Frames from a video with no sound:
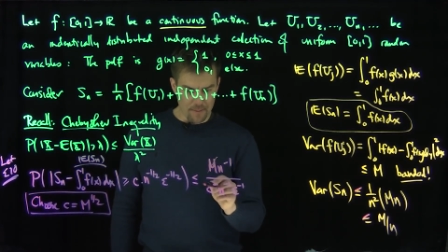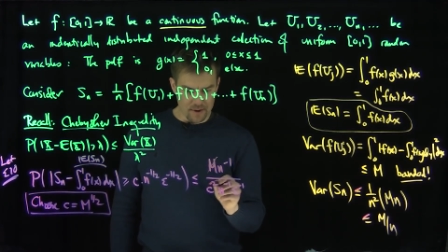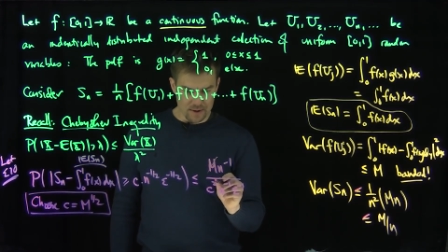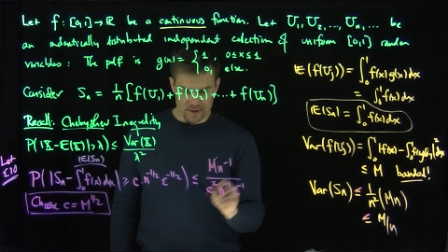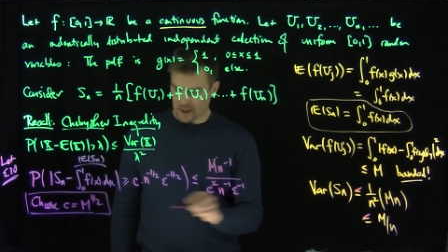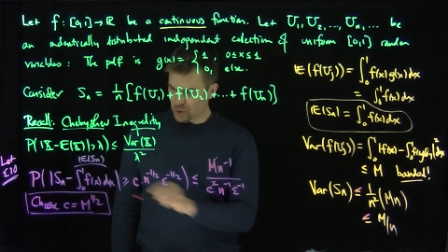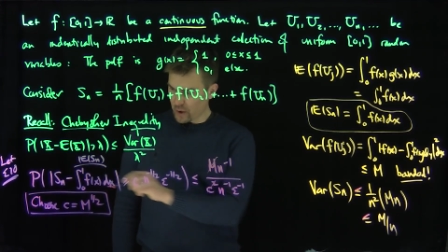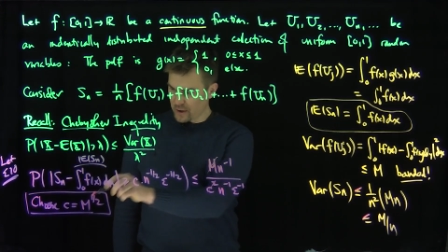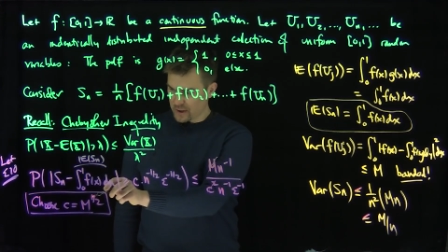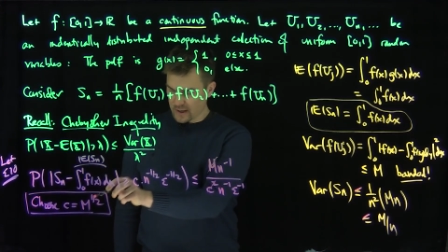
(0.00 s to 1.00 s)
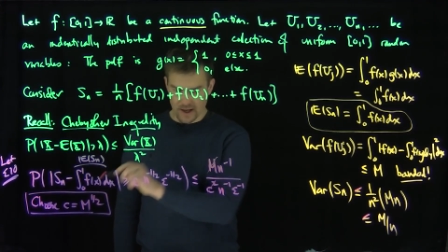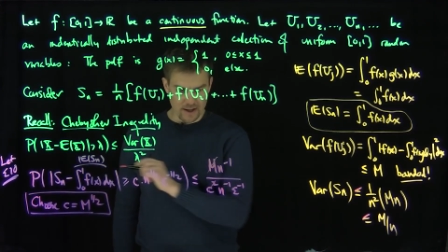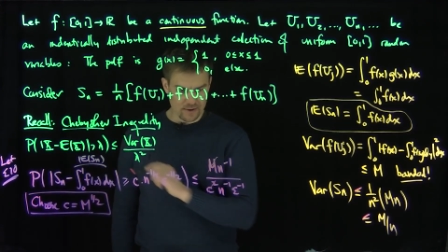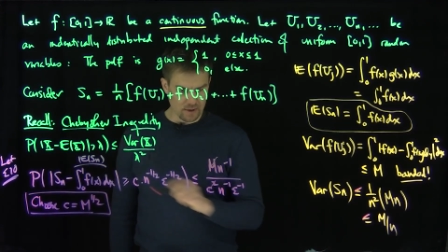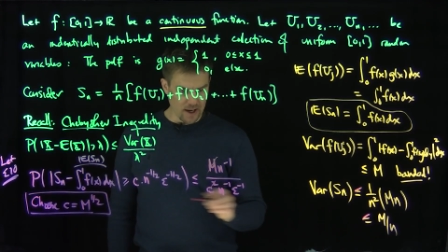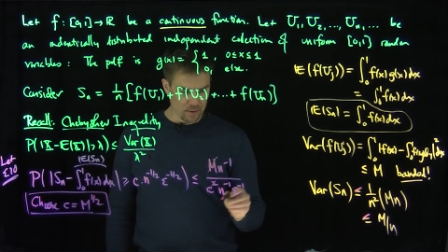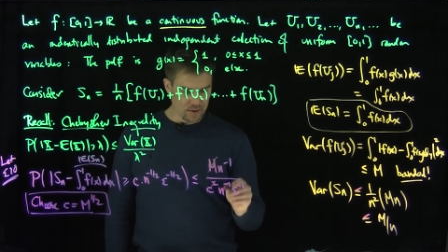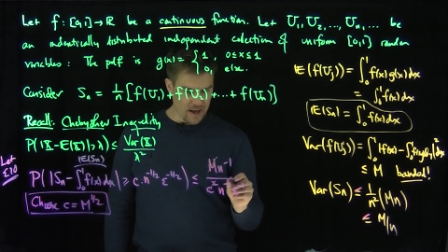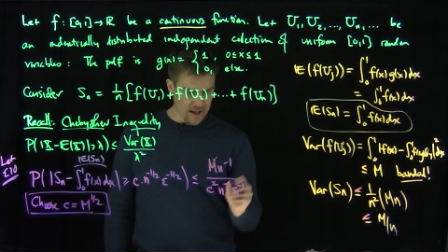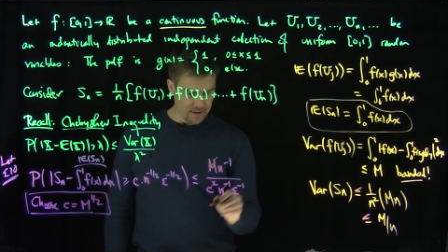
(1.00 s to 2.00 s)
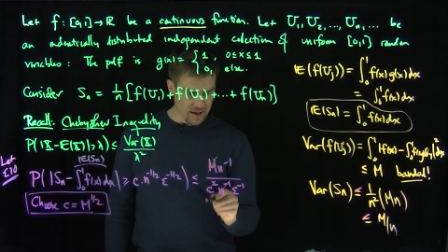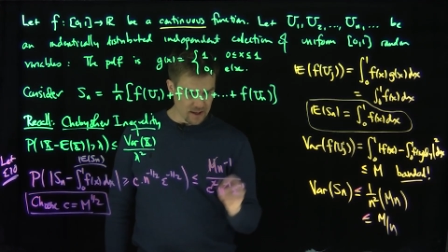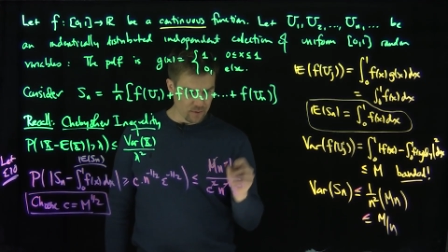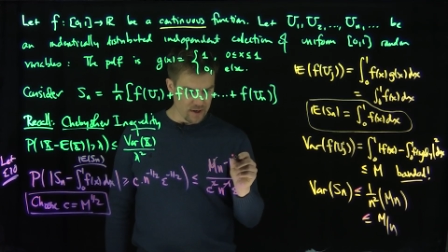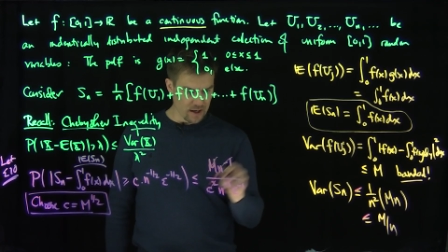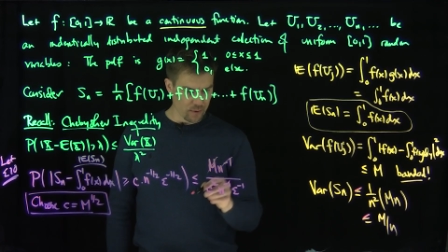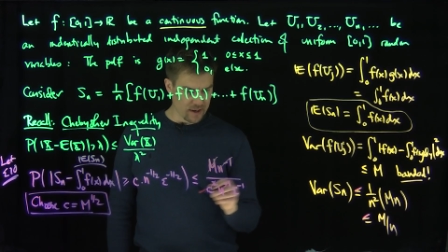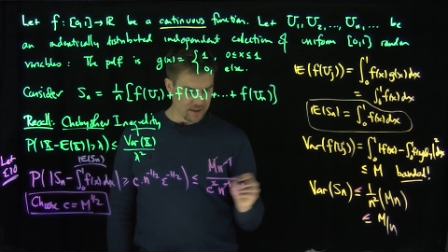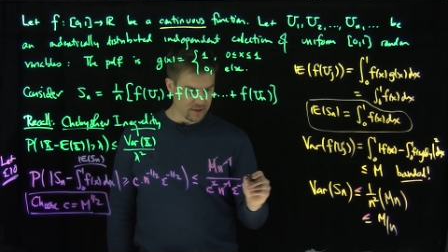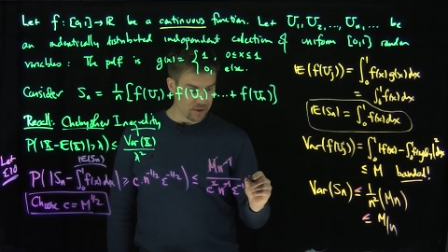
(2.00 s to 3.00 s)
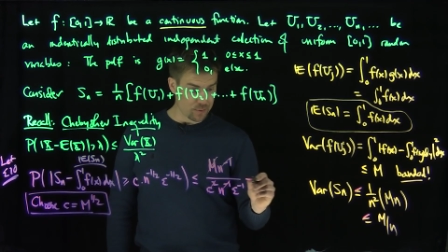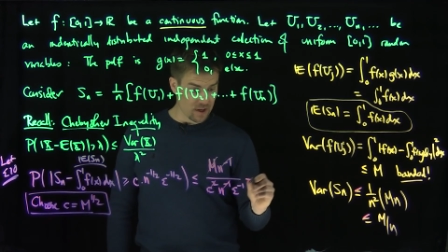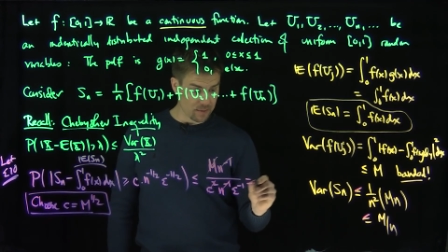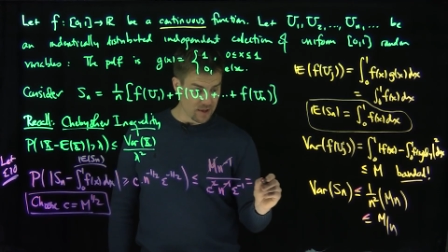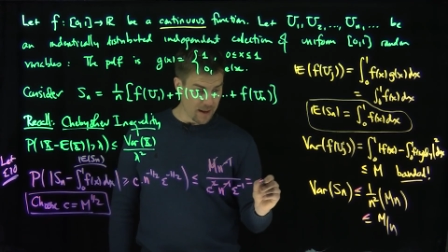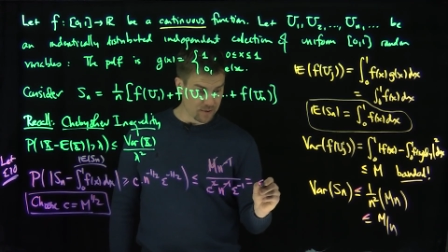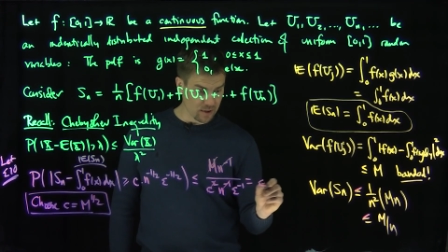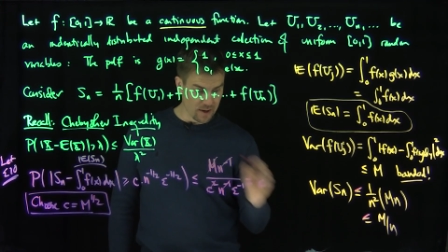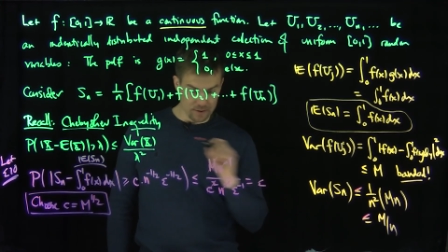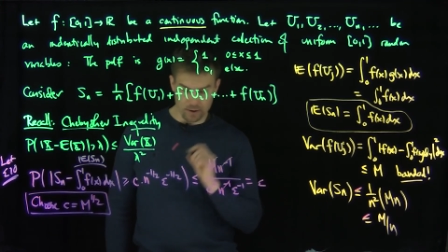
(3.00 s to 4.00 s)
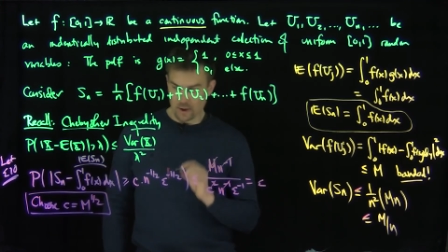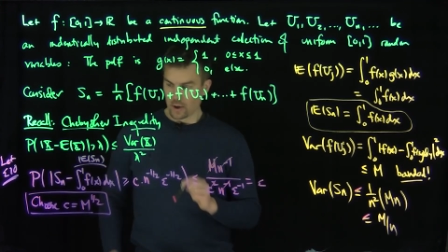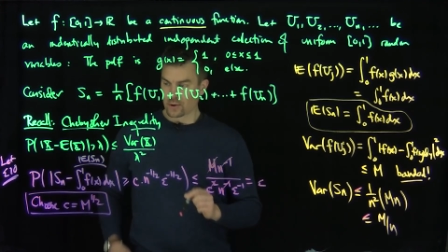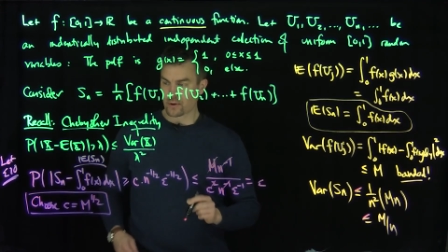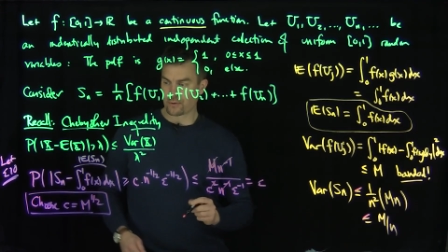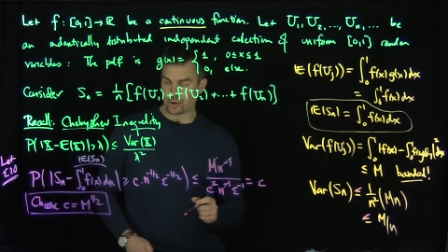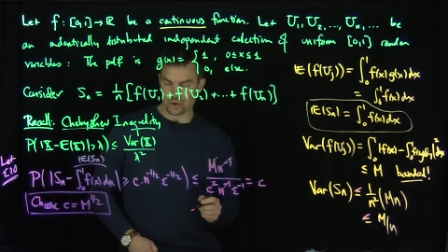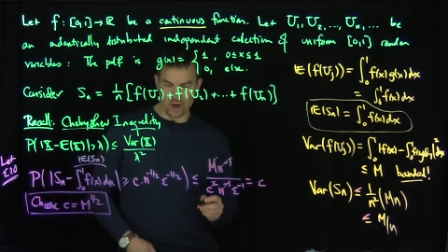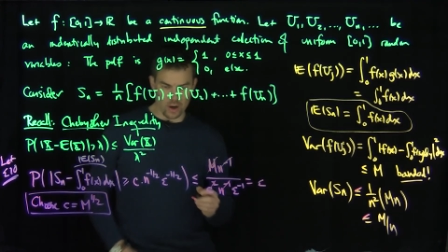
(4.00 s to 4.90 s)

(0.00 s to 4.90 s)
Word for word: m and the c squared are going to cancel out, the n to the negative 1 cancel out, and this becomes an epsilon. So if you've